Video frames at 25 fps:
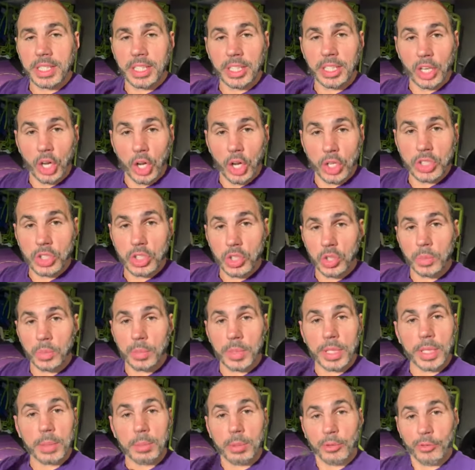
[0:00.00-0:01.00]
and then also
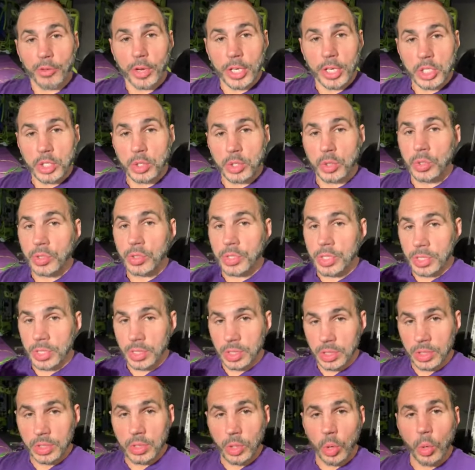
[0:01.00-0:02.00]
being professionals
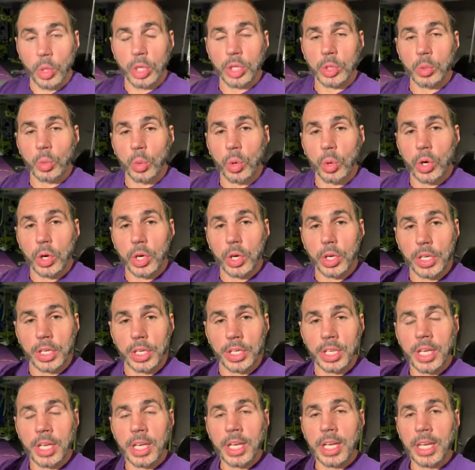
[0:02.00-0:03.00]
and going to work
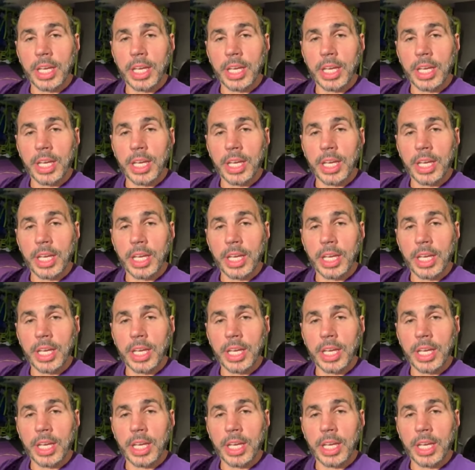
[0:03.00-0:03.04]
and